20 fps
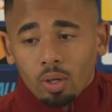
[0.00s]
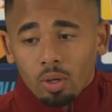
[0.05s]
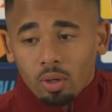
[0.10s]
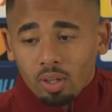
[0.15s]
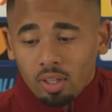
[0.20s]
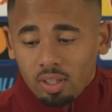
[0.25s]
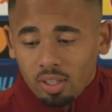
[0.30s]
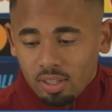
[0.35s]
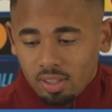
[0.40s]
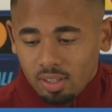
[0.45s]
Well,
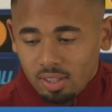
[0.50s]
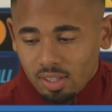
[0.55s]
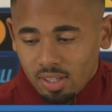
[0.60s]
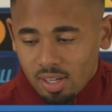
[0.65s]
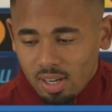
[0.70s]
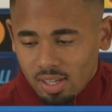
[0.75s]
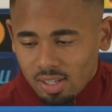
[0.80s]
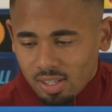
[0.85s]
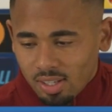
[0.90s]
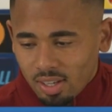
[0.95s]

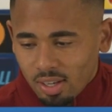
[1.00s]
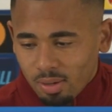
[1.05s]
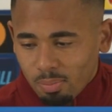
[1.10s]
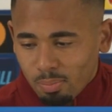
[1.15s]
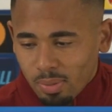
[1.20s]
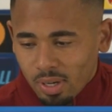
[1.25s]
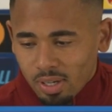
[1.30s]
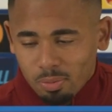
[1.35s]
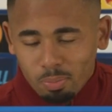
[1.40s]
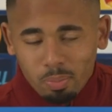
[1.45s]
that's the
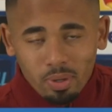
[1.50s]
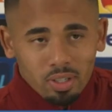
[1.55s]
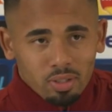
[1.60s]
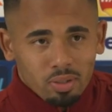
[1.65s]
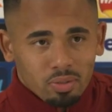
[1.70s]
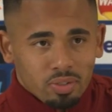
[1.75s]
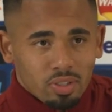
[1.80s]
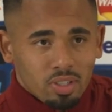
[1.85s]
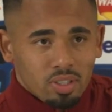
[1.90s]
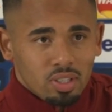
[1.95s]
best part
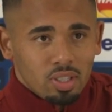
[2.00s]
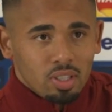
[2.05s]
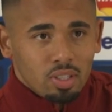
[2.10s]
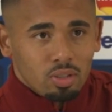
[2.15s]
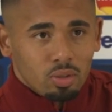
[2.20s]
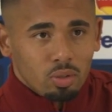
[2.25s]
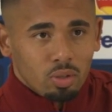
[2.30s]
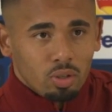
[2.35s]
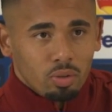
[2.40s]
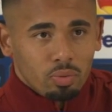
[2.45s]
of the season,
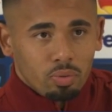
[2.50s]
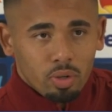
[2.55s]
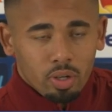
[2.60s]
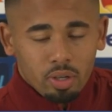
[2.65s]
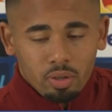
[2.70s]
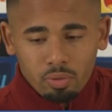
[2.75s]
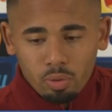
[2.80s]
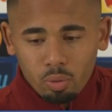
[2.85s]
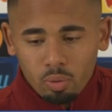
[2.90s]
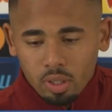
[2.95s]
you know, for
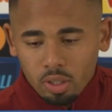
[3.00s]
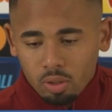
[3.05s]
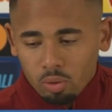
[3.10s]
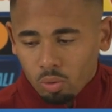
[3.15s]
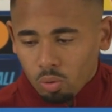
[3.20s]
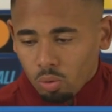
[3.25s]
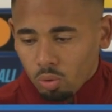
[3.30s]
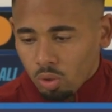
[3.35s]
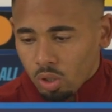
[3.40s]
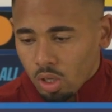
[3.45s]
everyone
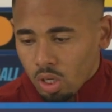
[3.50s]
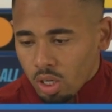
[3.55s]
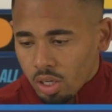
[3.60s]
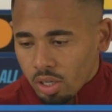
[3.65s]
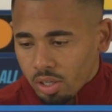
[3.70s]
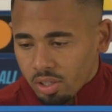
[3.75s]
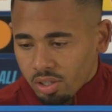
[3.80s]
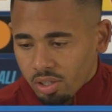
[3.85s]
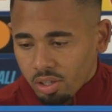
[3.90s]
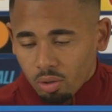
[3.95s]
who
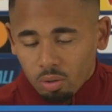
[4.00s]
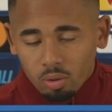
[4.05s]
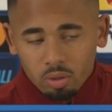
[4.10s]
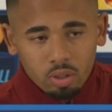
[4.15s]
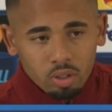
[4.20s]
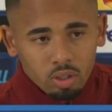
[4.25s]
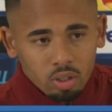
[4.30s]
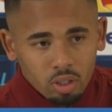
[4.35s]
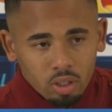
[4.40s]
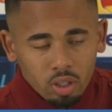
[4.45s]
is still
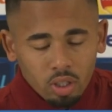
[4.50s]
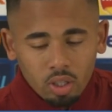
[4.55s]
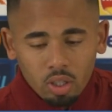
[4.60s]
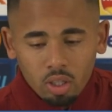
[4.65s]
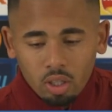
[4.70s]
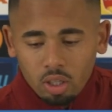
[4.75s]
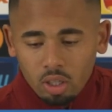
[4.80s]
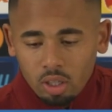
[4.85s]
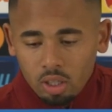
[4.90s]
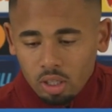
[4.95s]

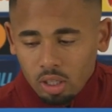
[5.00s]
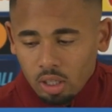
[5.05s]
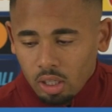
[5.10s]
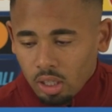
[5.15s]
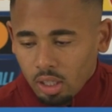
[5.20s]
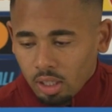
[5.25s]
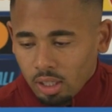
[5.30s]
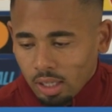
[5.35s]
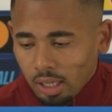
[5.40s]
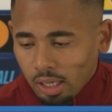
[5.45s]

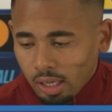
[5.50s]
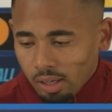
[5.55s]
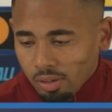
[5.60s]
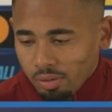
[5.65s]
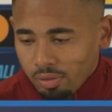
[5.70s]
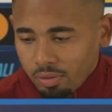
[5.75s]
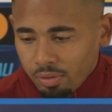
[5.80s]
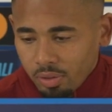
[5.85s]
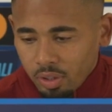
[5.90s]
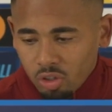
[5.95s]
in
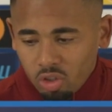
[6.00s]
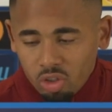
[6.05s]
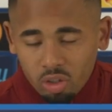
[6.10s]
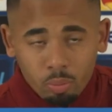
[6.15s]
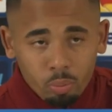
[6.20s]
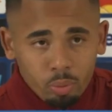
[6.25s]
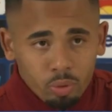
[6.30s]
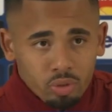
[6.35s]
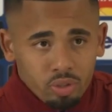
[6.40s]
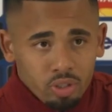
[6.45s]
life in
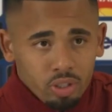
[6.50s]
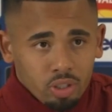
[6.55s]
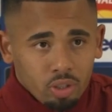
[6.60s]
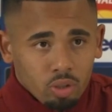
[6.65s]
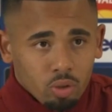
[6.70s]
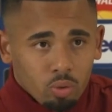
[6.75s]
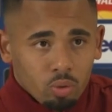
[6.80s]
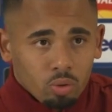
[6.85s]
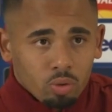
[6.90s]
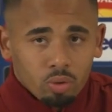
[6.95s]
Champions League
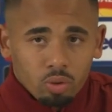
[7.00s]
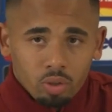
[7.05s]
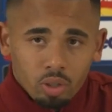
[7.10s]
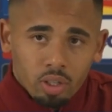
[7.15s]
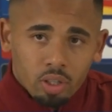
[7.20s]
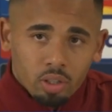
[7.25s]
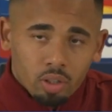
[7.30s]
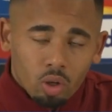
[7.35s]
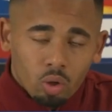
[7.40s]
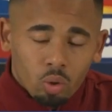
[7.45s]
or,
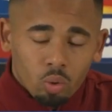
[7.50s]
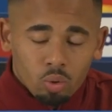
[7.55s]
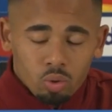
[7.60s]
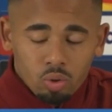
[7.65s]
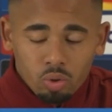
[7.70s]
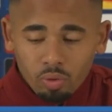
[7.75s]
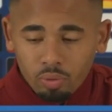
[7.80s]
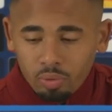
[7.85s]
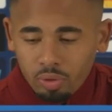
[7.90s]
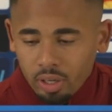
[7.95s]
and
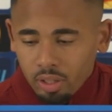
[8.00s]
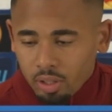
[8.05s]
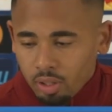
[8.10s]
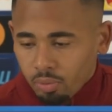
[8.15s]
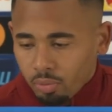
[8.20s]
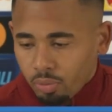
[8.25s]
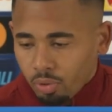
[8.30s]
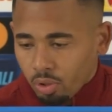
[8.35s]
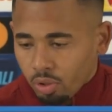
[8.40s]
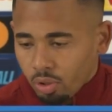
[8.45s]
also fighting
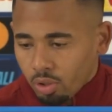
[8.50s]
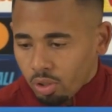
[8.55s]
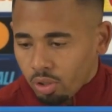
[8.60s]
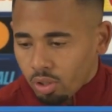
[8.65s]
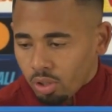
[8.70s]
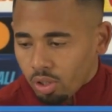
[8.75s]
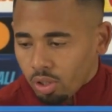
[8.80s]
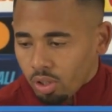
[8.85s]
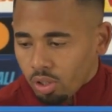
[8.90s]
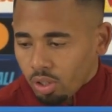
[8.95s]
for
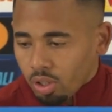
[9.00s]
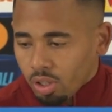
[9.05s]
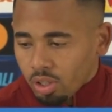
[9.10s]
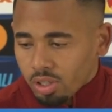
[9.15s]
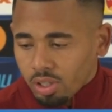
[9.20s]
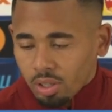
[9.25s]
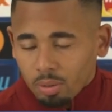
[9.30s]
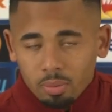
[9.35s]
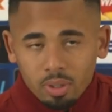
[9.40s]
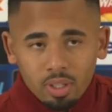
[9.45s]

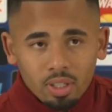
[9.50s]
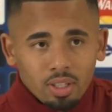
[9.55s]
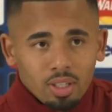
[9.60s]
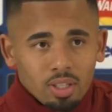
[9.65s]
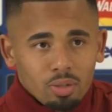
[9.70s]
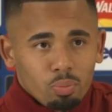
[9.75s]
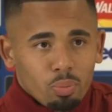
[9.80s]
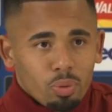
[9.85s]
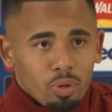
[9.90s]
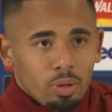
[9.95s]
something
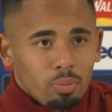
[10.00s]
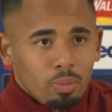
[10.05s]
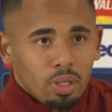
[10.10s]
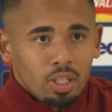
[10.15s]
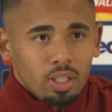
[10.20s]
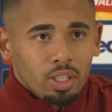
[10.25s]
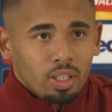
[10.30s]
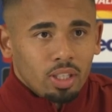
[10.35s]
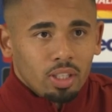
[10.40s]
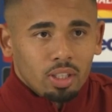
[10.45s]
in Premier
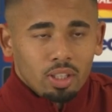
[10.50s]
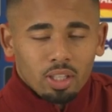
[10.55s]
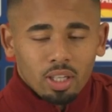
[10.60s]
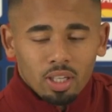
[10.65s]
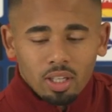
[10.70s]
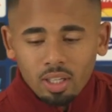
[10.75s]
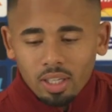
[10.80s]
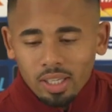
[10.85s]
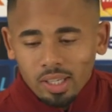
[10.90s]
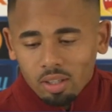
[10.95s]
League and day
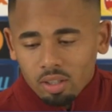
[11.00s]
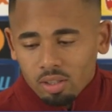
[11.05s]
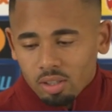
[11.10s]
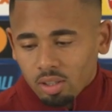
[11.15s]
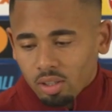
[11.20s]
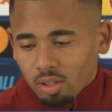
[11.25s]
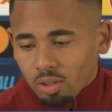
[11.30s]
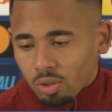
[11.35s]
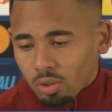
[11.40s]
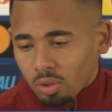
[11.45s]
leagues.
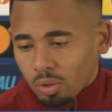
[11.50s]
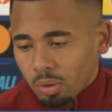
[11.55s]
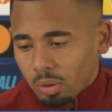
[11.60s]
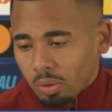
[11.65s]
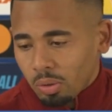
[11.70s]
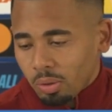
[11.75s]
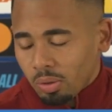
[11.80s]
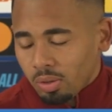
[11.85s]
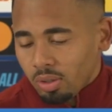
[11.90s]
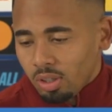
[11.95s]

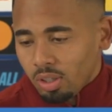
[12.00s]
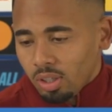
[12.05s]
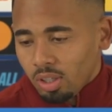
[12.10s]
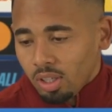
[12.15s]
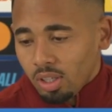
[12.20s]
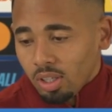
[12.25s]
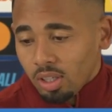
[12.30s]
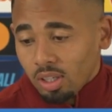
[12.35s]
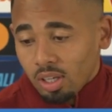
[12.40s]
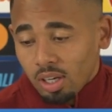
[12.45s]
So,
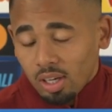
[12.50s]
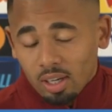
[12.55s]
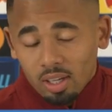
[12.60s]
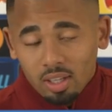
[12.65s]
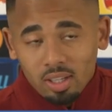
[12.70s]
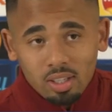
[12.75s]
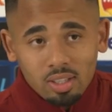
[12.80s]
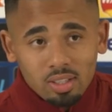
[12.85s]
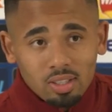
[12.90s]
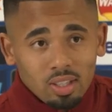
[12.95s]
yeah,
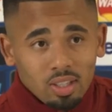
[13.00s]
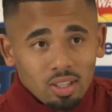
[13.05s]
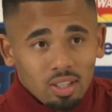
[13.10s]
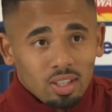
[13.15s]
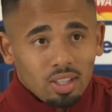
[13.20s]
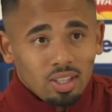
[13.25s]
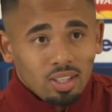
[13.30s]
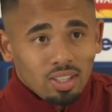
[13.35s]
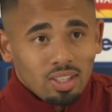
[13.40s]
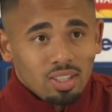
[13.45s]
it's, uh,
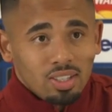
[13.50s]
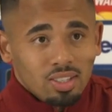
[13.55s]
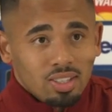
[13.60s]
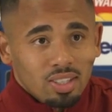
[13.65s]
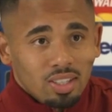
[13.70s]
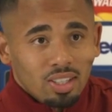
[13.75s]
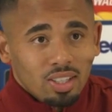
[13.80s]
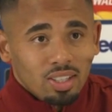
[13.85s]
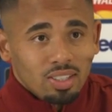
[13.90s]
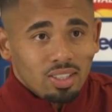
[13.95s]
it's
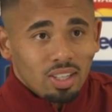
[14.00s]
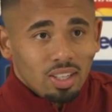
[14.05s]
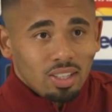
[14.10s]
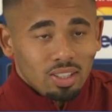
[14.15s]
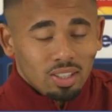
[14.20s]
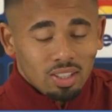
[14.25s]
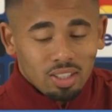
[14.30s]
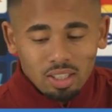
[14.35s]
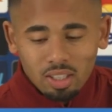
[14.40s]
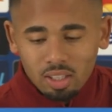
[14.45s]

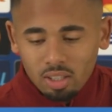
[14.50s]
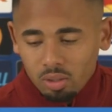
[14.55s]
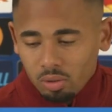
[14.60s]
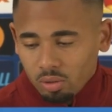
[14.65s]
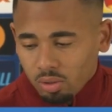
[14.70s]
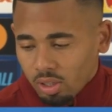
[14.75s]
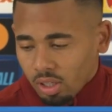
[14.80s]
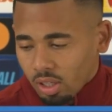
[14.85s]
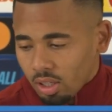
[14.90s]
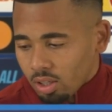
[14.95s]
excited, like you
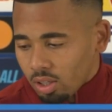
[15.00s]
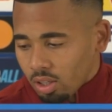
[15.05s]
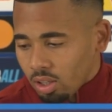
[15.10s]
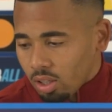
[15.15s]
said,